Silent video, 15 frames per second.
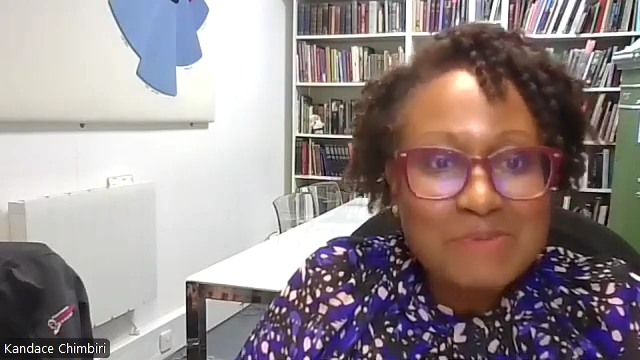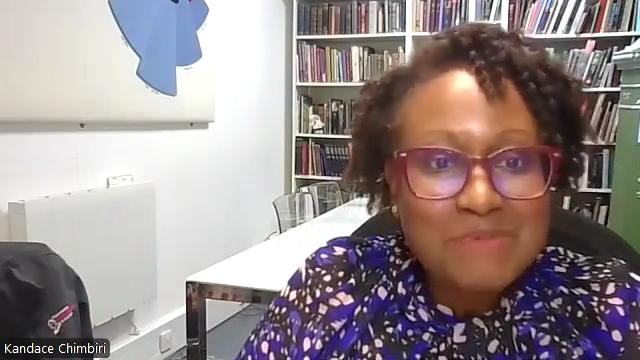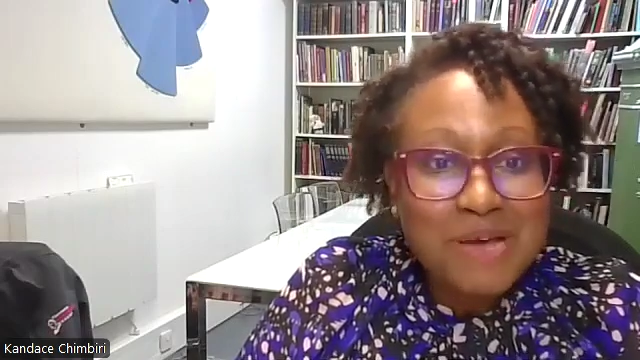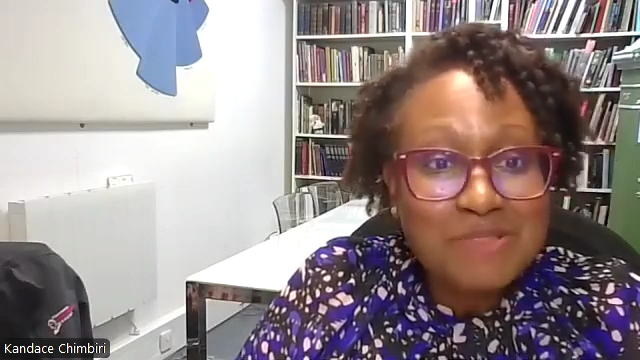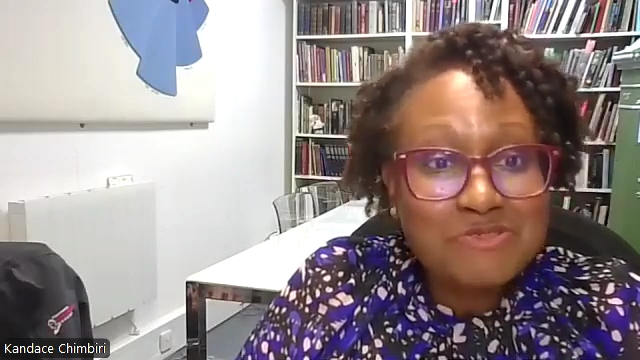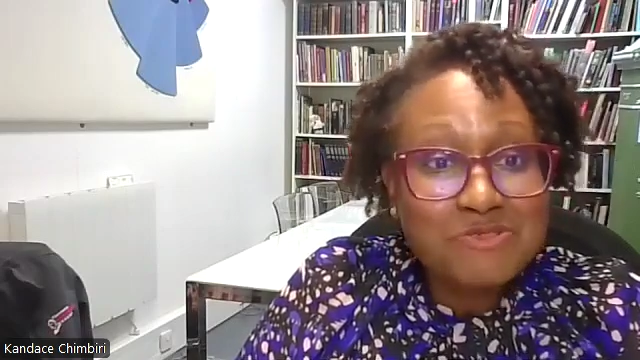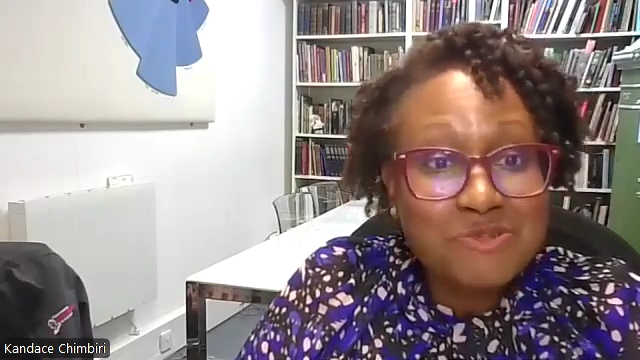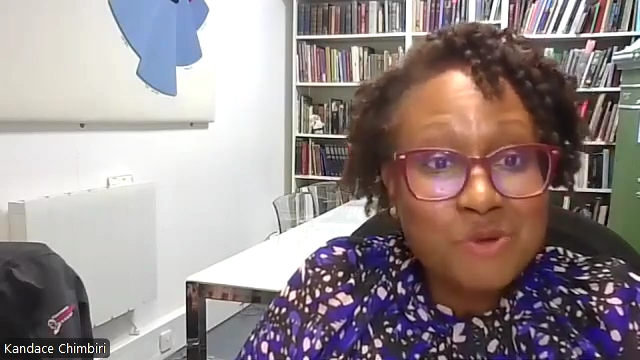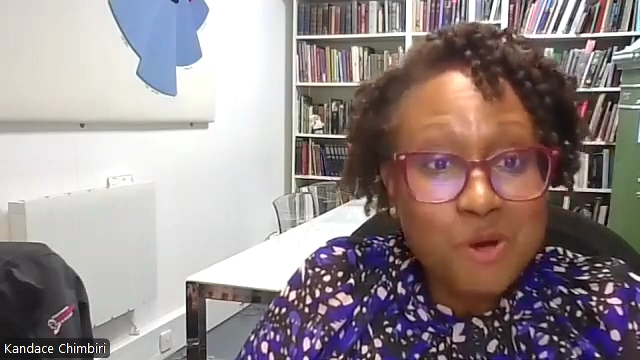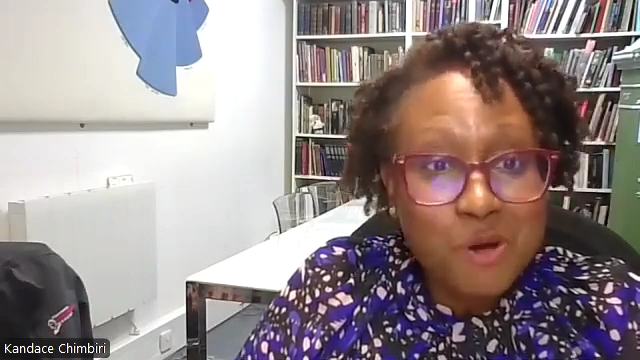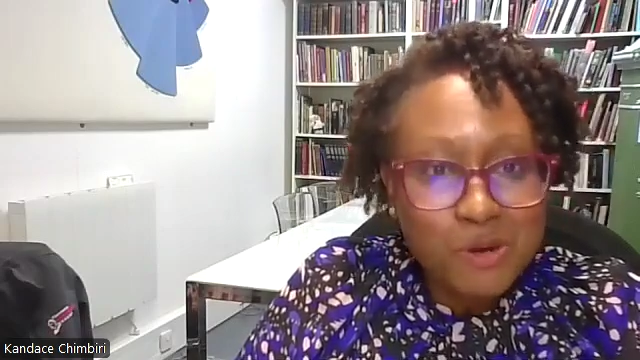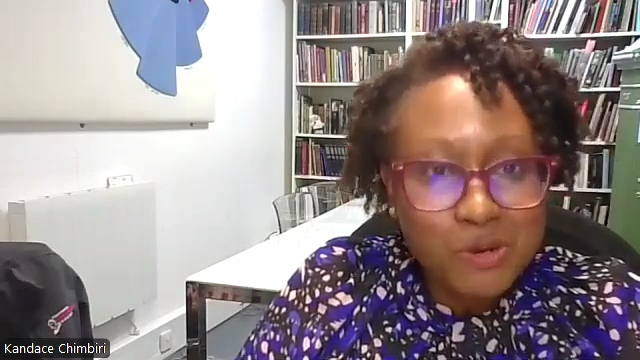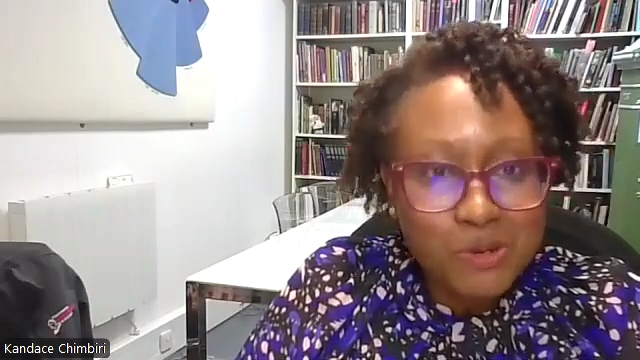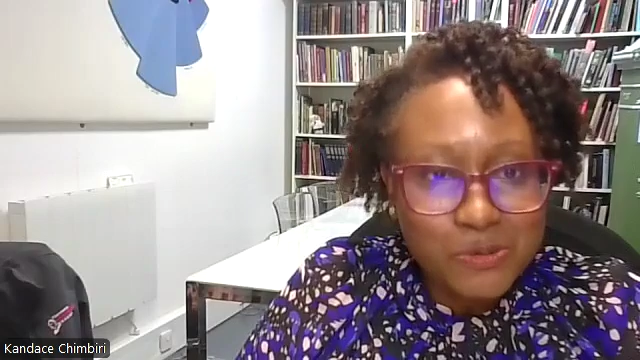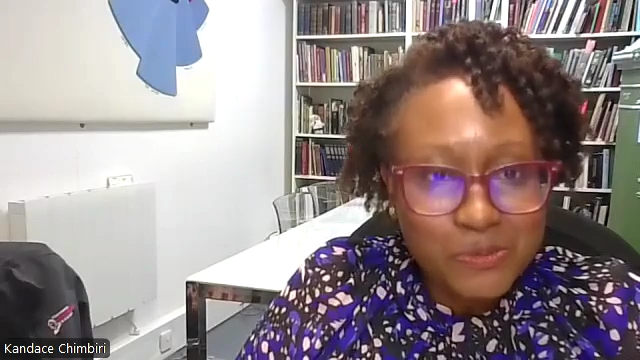but through
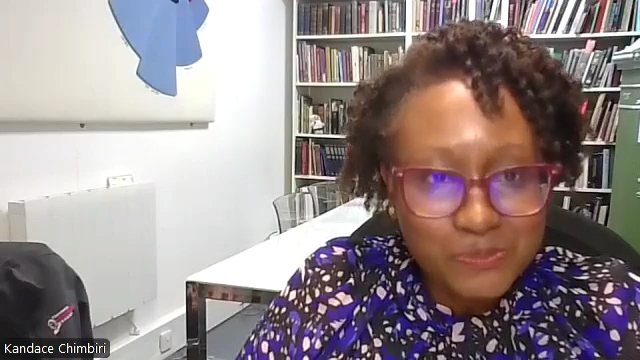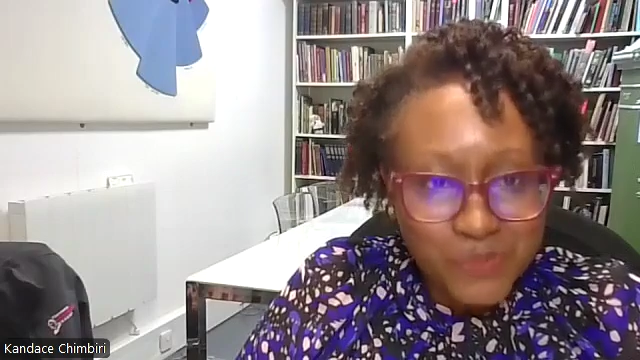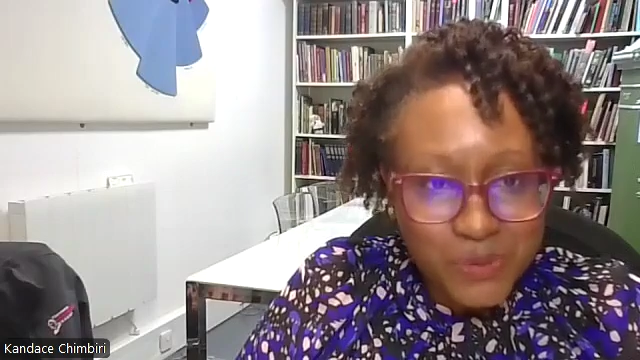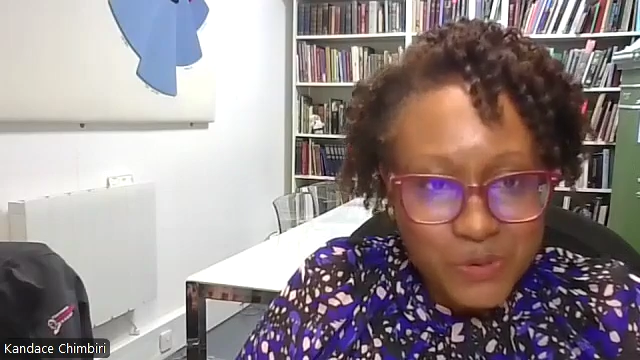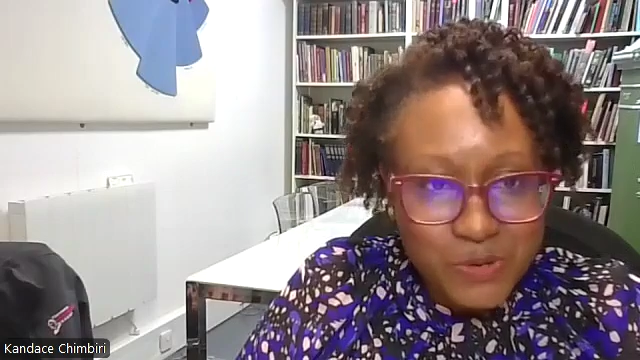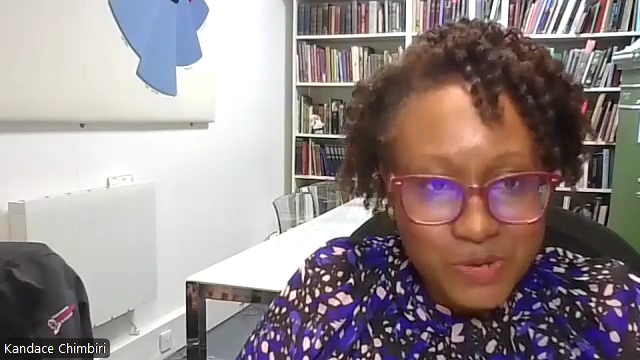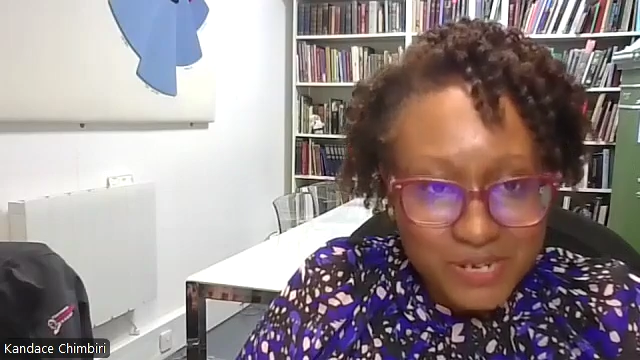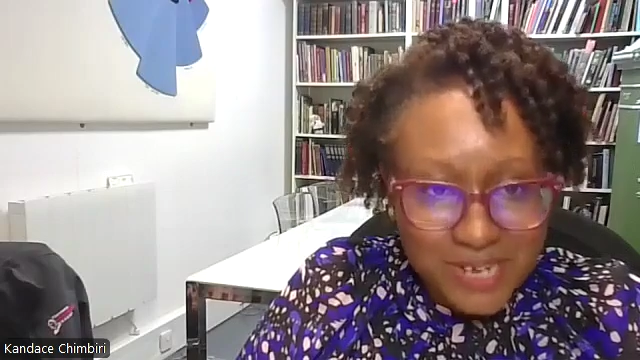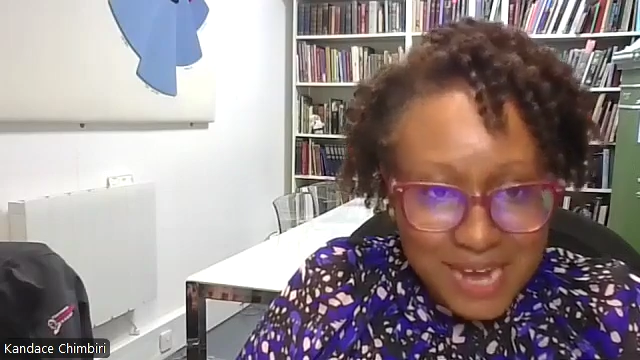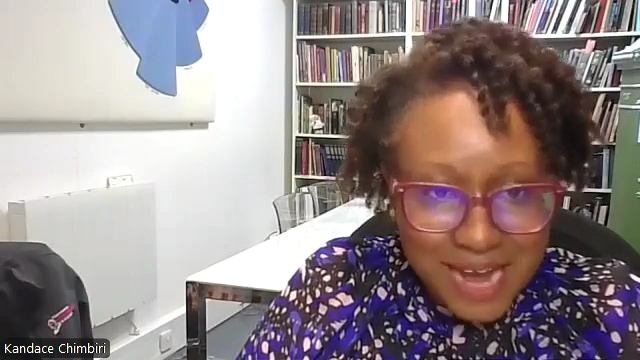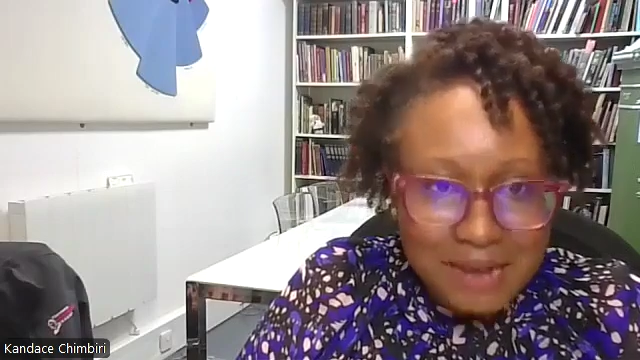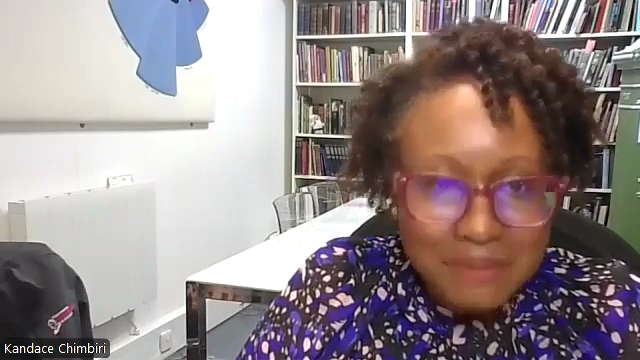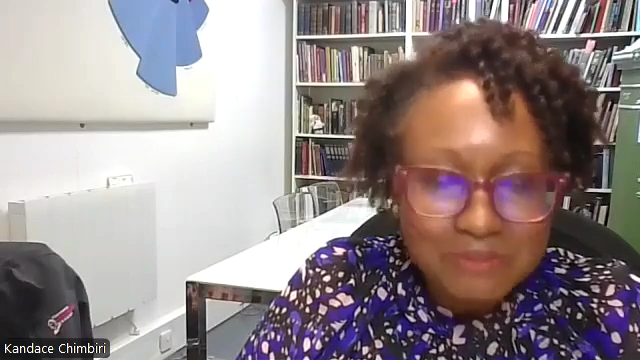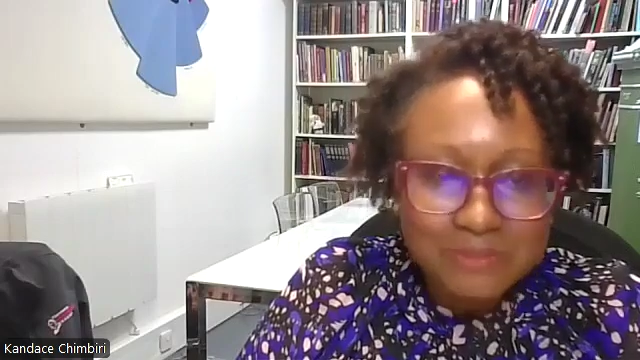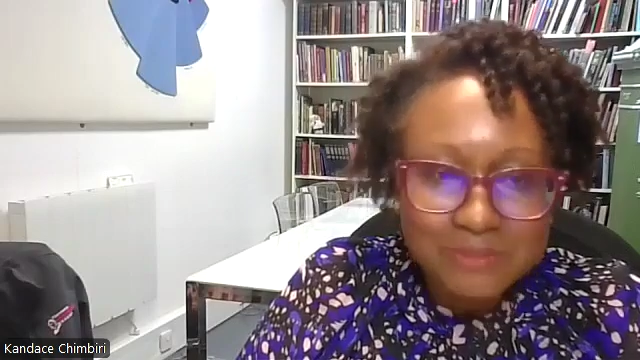Olu, who had
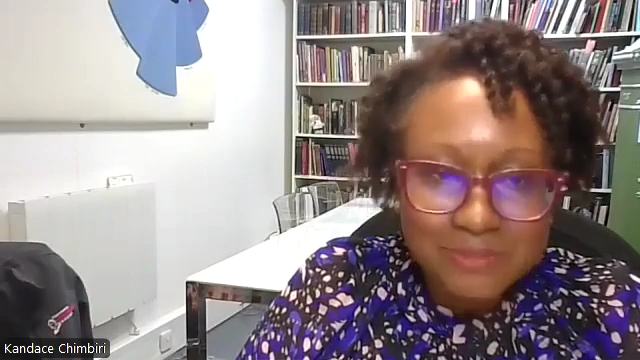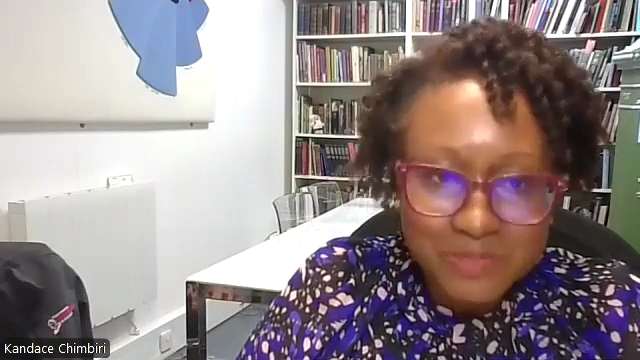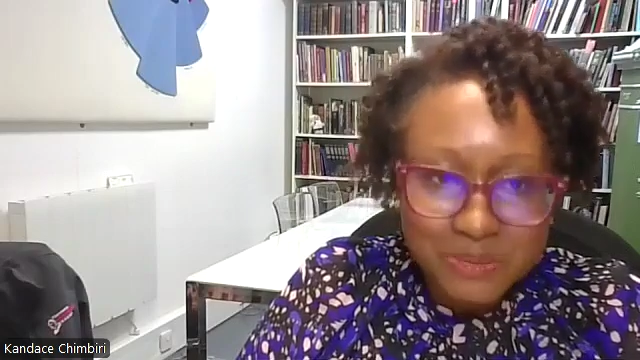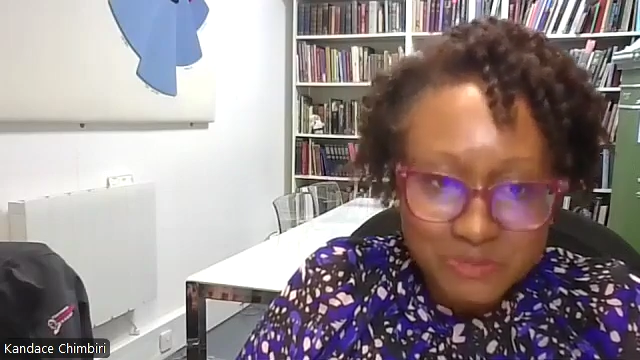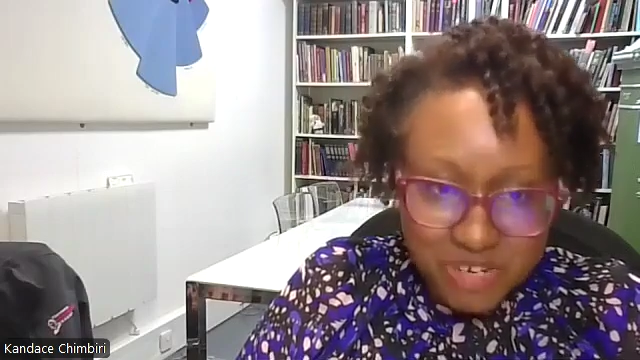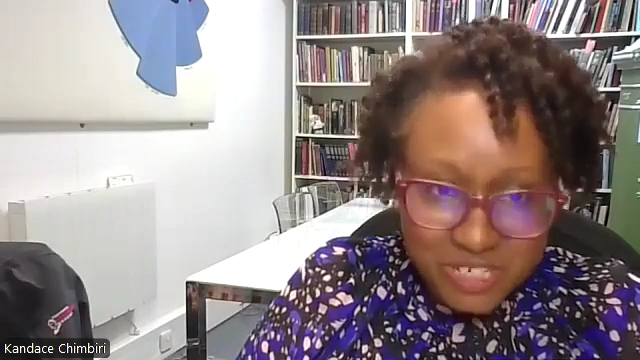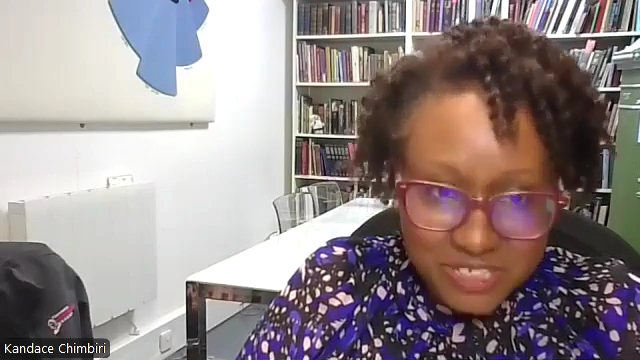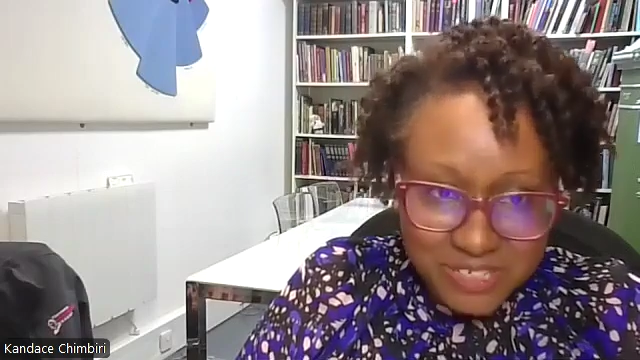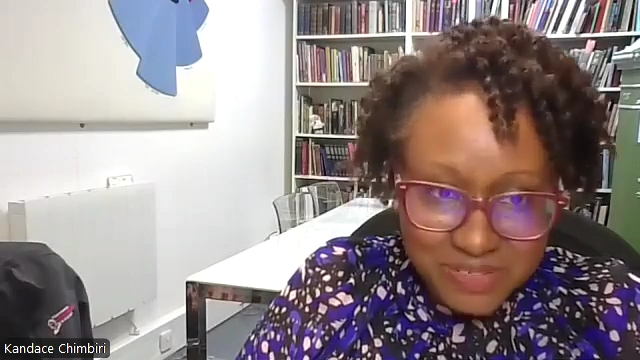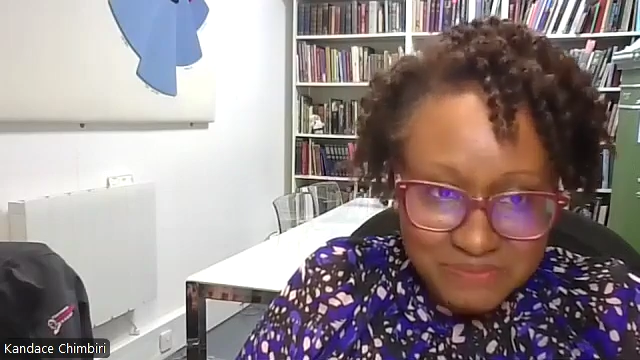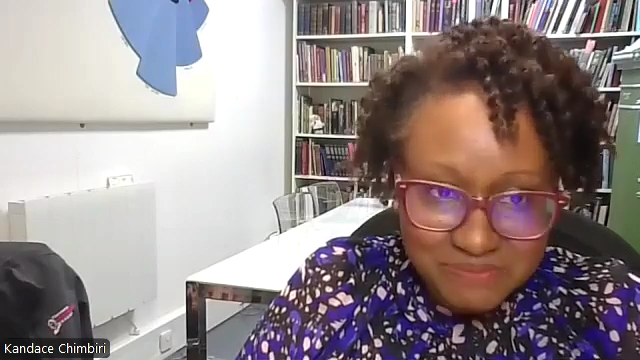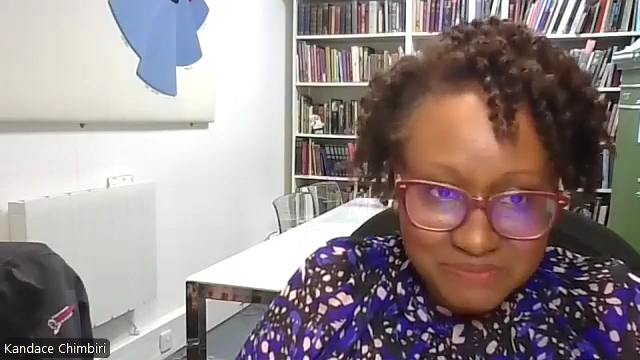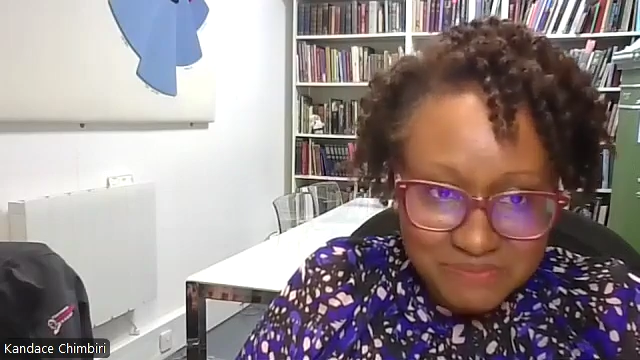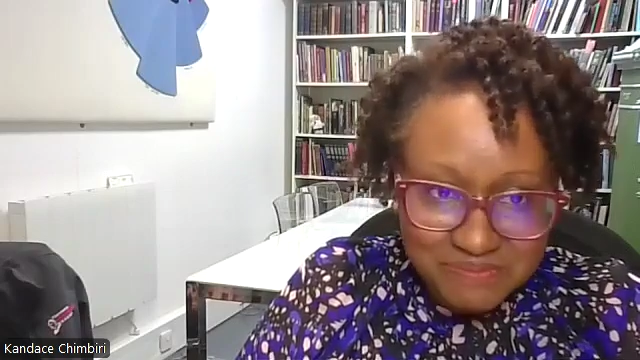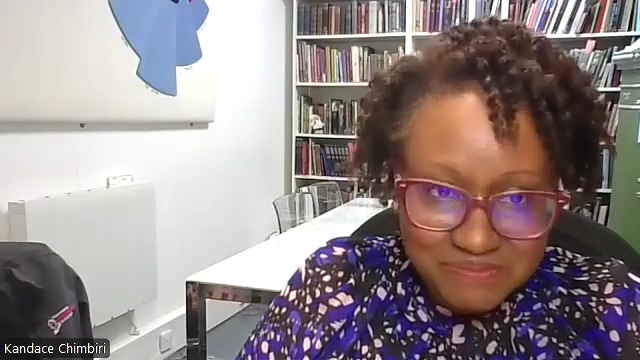come to Britain.